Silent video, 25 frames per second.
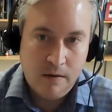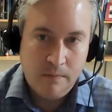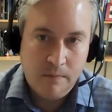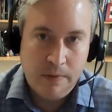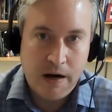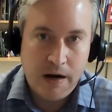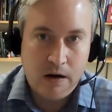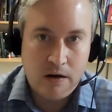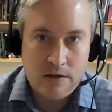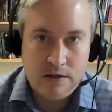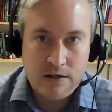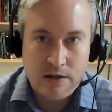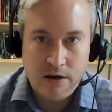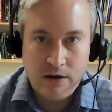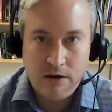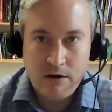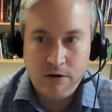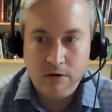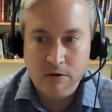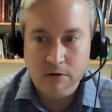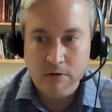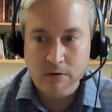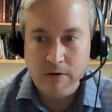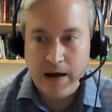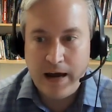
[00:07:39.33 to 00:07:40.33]
but
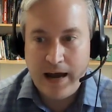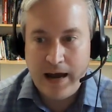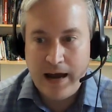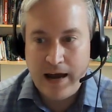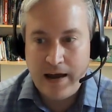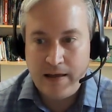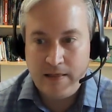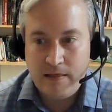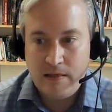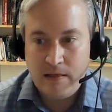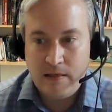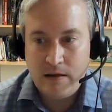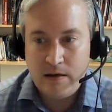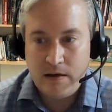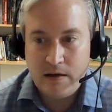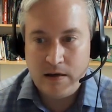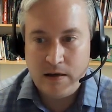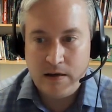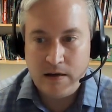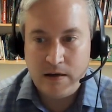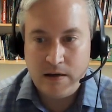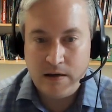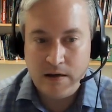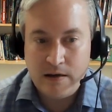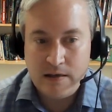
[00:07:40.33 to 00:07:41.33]
also at
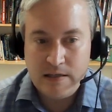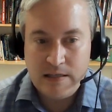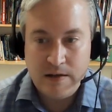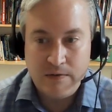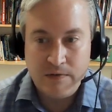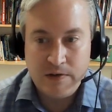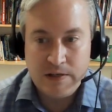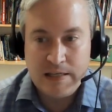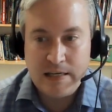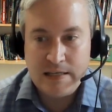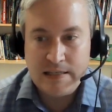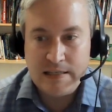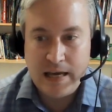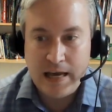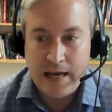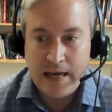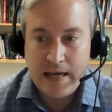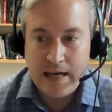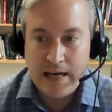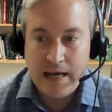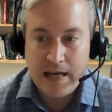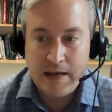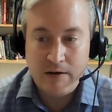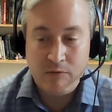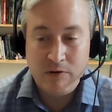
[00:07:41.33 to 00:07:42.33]
the civil
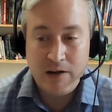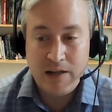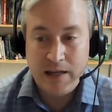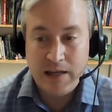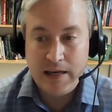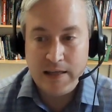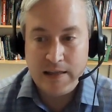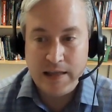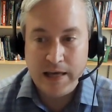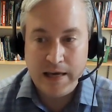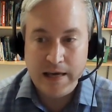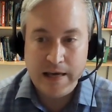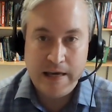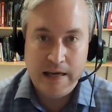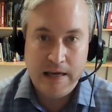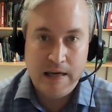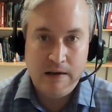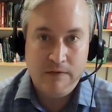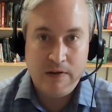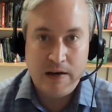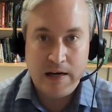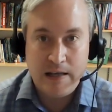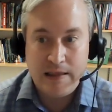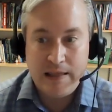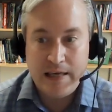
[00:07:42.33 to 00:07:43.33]
society and really
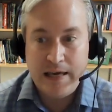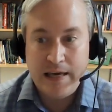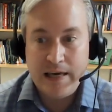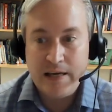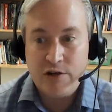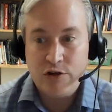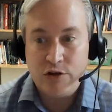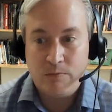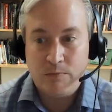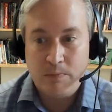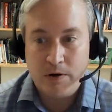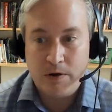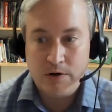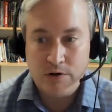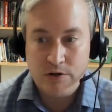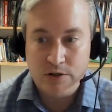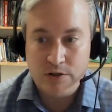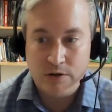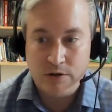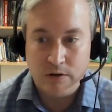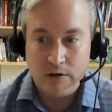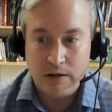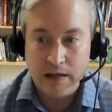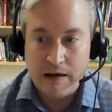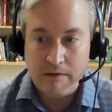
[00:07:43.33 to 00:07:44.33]
even at the
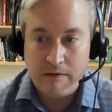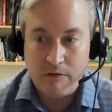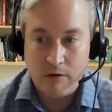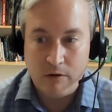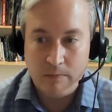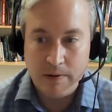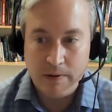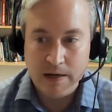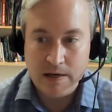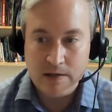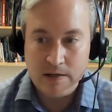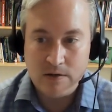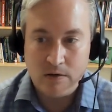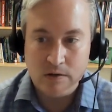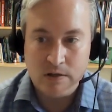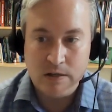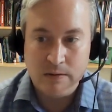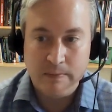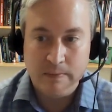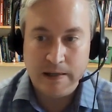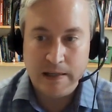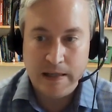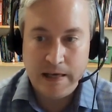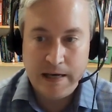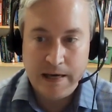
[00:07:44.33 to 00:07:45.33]
interpersonal level, because
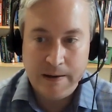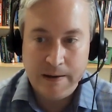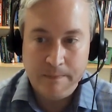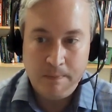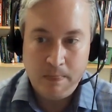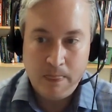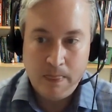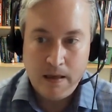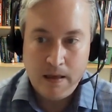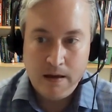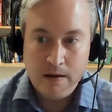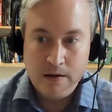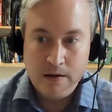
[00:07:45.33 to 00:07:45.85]
ultimately